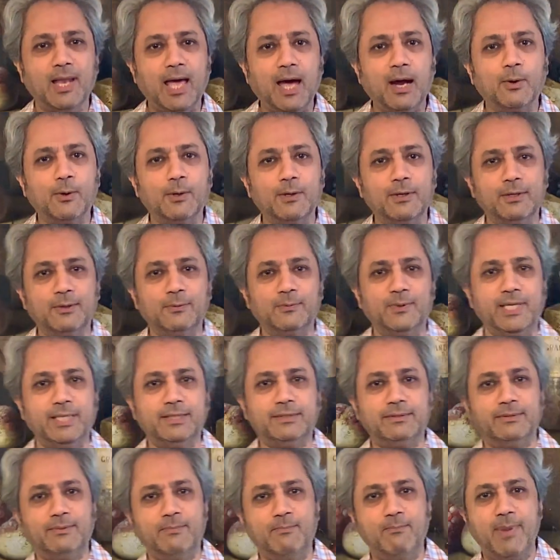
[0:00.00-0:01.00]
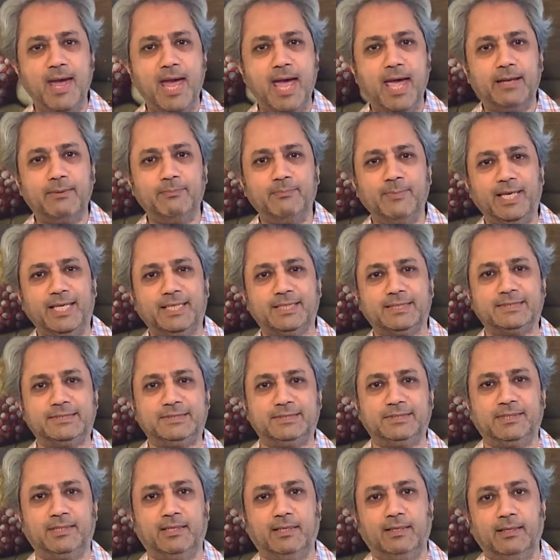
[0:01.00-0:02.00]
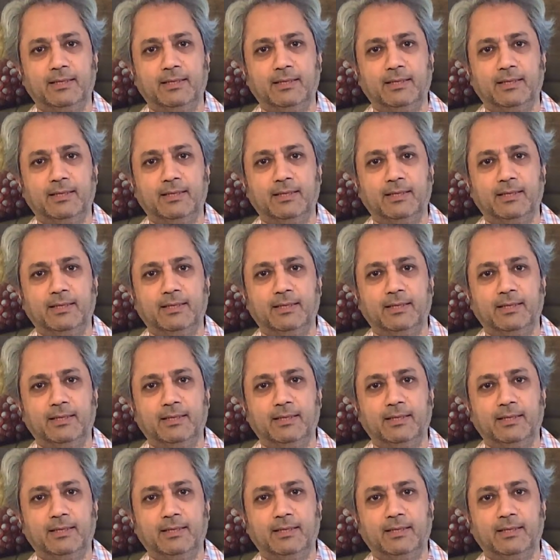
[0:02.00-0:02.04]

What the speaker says: Hour with Mad Mix.